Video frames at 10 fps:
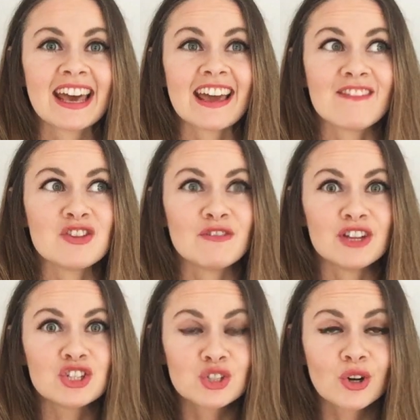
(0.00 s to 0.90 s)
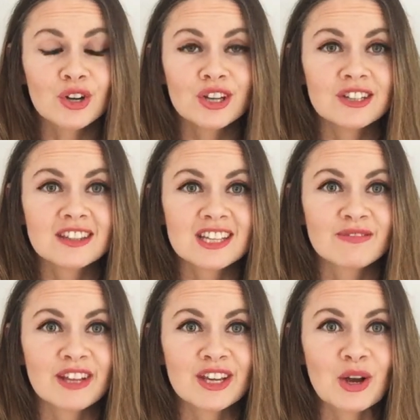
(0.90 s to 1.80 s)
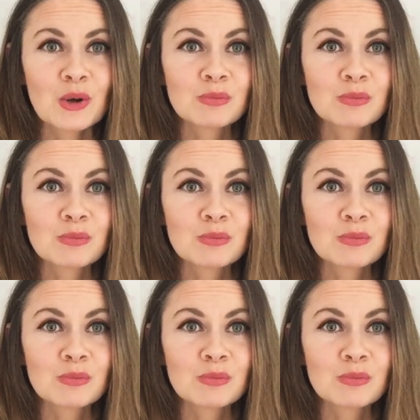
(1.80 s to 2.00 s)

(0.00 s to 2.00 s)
If you've enjoyed this video,